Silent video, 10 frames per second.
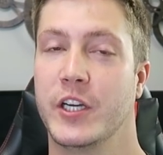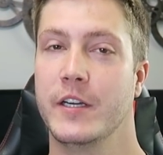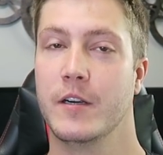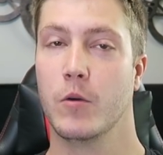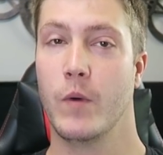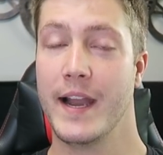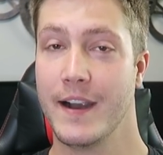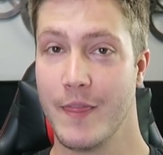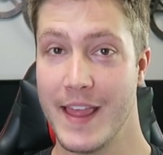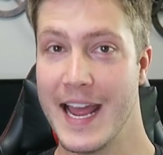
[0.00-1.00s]
sure you're
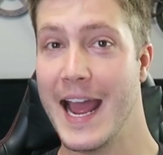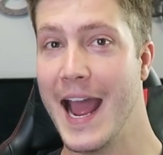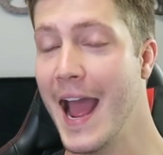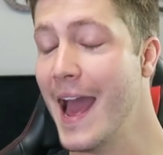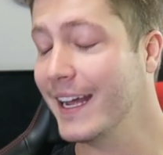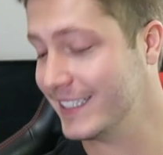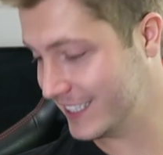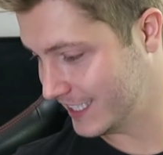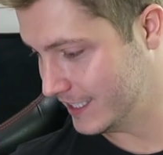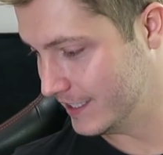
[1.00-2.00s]
aware
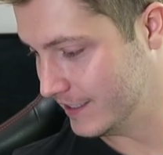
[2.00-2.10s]
that...